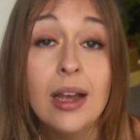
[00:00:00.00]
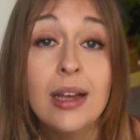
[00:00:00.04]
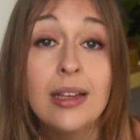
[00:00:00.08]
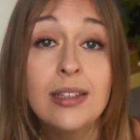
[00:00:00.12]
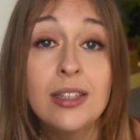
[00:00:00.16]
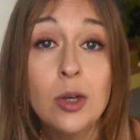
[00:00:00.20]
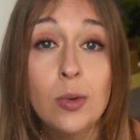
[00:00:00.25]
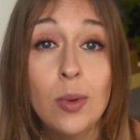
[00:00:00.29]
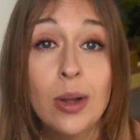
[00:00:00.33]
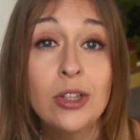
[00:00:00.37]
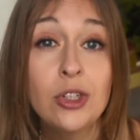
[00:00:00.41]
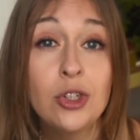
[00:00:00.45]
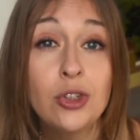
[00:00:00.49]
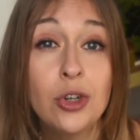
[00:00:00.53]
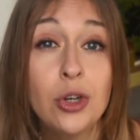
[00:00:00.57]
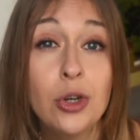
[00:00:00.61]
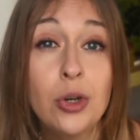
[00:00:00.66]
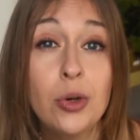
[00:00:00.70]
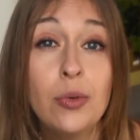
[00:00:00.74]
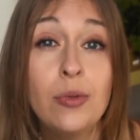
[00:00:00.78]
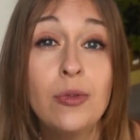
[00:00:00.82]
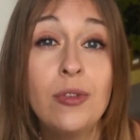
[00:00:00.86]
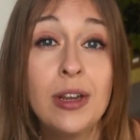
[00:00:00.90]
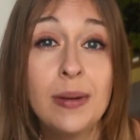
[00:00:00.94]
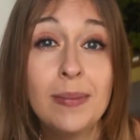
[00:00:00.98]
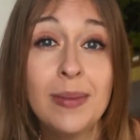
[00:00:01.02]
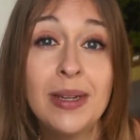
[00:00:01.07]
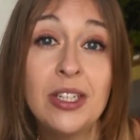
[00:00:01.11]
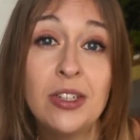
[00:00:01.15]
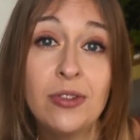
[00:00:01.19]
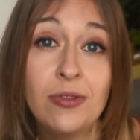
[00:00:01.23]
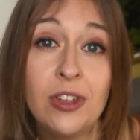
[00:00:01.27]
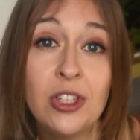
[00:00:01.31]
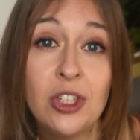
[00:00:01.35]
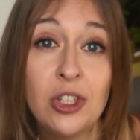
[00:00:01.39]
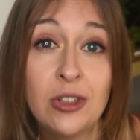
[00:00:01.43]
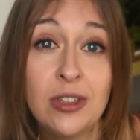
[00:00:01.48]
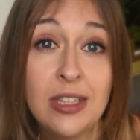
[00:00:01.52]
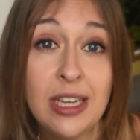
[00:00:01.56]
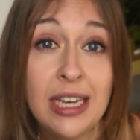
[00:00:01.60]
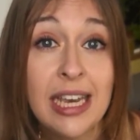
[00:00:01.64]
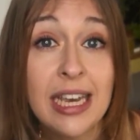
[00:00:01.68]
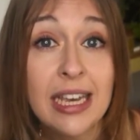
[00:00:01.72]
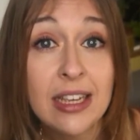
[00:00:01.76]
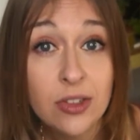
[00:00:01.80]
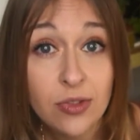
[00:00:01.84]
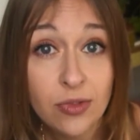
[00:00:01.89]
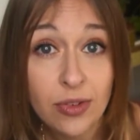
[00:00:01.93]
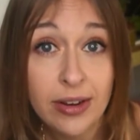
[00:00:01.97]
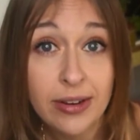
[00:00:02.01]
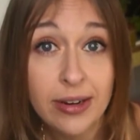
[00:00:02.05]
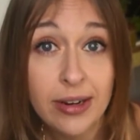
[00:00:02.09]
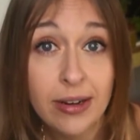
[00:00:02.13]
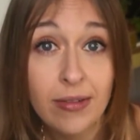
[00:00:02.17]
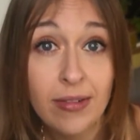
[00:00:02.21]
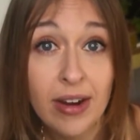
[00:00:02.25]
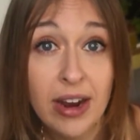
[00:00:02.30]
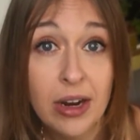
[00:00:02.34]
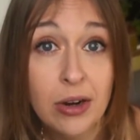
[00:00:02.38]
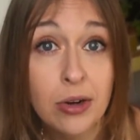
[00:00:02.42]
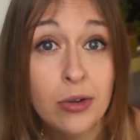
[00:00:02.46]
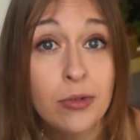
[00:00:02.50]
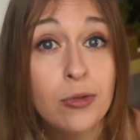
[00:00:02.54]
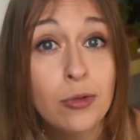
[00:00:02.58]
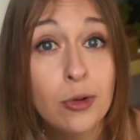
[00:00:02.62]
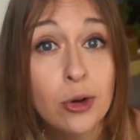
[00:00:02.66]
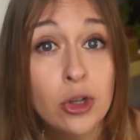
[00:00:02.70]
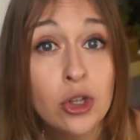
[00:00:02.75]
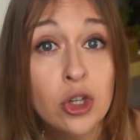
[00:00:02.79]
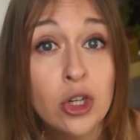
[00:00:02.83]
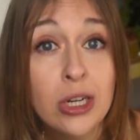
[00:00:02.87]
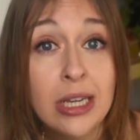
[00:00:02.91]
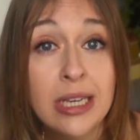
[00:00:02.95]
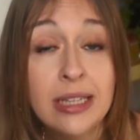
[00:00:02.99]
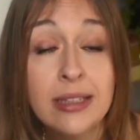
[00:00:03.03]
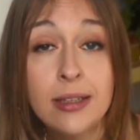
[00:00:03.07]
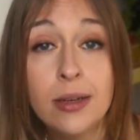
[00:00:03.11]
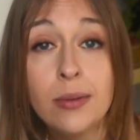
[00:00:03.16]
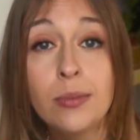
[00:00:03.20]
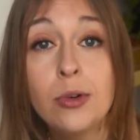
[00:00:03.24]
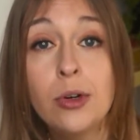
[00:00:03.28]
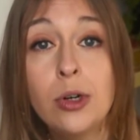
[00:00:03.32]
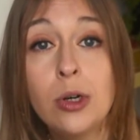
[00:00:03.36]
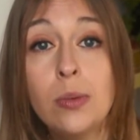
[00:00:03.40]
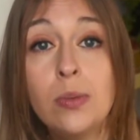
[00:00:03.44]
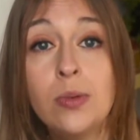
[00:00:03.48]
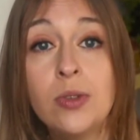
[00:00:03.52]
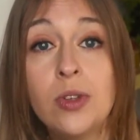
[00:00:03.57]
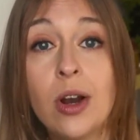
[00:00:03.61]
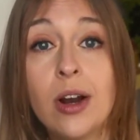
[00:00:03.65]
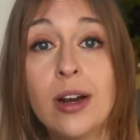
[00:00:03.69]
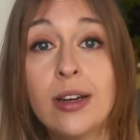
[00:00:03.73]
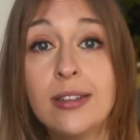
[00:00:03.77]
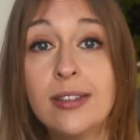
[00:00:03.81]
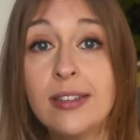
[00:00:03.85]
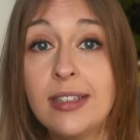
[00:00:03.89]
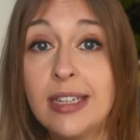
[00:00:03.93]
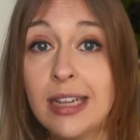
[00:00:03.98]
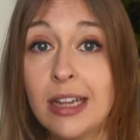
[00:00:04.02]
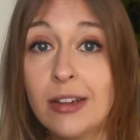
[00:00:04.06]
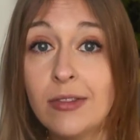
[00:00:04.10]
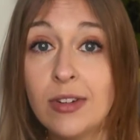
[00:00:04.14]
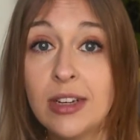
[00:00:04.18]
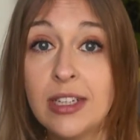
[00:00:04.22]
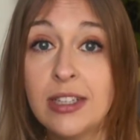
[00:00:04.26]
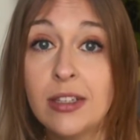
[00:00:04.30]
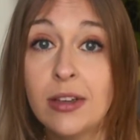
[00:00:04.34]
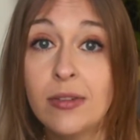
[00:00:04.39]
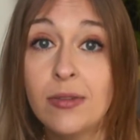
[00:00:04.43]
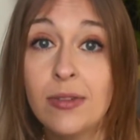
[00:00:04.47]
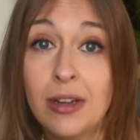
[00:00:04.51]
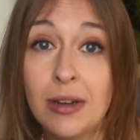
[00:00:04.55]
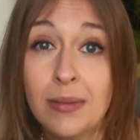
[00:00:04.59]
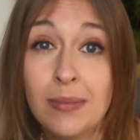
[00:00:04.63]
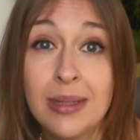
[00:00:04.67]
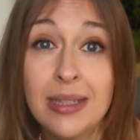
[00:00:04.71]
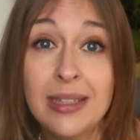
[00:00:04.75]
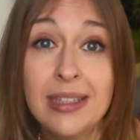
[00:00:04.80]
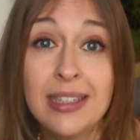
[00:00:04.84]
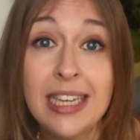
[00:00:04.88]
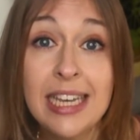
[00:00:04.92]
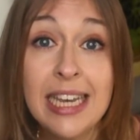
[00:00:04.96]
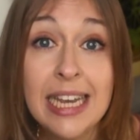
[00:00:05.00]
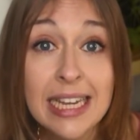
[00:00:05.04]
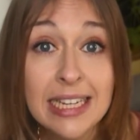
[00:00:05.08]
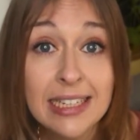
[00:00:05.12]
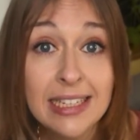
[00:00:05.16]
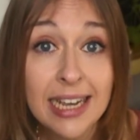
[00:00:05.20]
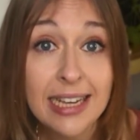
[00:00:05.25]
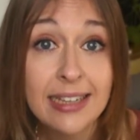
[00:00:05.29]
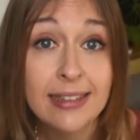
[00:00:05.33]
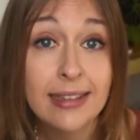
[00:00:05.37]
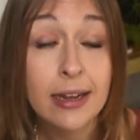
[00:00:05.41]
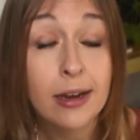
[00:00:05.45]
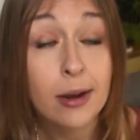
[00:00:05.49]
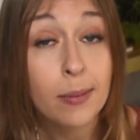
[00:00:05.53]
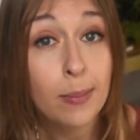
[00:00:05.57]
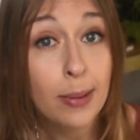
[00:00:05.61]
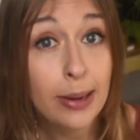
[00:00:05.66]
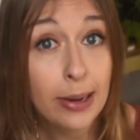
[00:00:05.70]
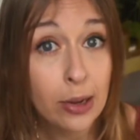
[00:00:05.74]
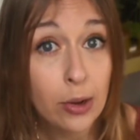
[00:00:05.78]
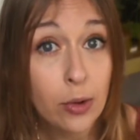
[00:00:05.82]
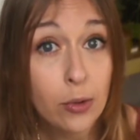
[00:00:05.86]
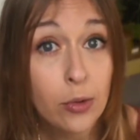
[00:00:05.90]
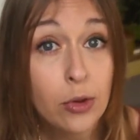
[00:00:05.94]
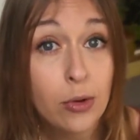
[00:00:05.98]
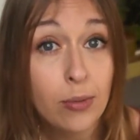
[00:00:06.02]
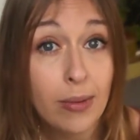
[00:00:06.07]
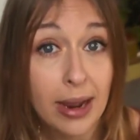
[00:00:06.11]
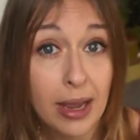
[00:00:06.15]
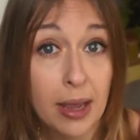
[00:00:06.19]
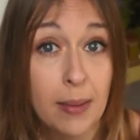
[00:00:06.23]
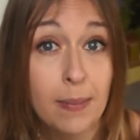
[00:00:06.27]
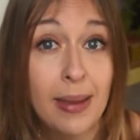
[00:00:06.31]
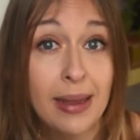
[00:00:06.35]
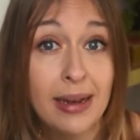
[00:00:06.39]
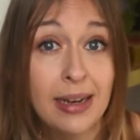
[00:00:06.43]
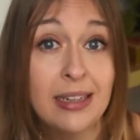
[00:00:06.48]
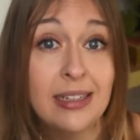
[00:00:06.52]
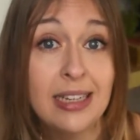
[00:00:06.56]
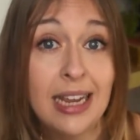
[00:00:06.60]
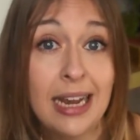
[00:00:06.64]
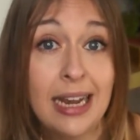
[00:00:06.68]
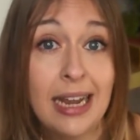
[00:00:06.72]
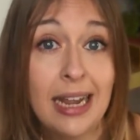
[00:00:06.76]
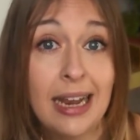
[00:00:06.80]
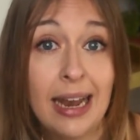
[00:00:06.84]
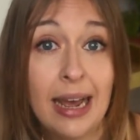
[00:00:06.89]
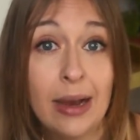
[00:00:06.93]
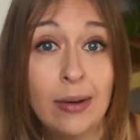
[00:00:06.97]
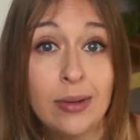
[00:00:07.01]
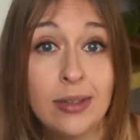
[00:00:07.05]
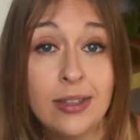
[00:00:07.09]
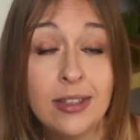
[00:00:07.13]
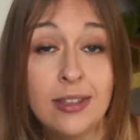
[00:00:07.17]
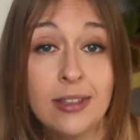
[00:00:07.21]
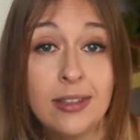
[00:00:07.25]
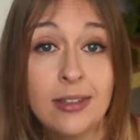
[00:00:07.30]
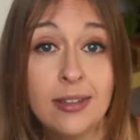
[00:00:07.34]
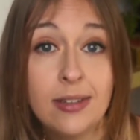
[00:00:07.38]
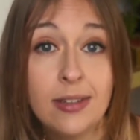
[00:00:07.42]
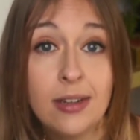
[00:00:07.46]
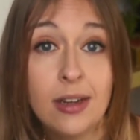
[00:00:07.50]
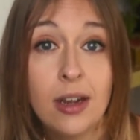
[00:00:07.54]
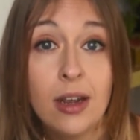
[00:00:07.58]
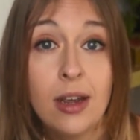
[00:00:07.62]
So while true vitamin deficiency is very rare, unfortunately, some groups are still at risk of vitamin C intakes that are below the recommended daily allowances.